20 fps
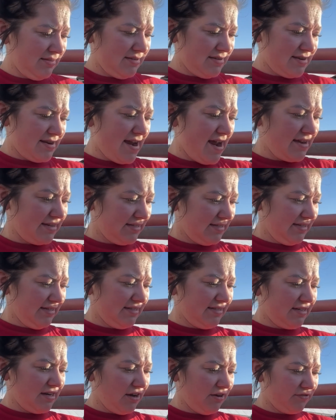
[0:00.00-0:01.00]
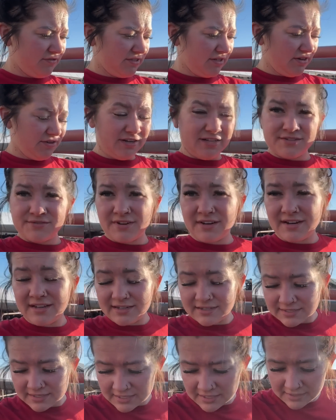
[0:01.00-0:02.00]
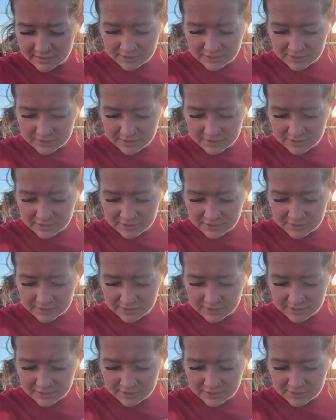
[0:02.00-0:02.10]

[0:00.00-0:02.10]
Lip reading: nasty stuff. So it is what it is. And